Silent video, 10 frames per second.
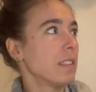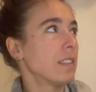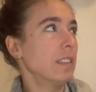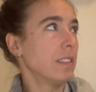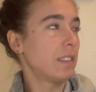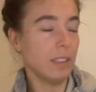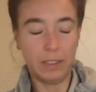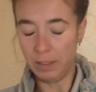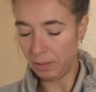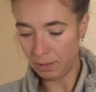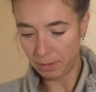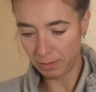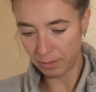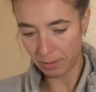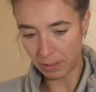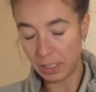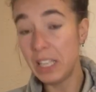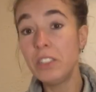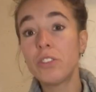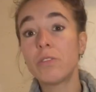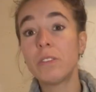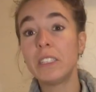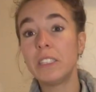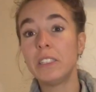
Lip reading: an injury,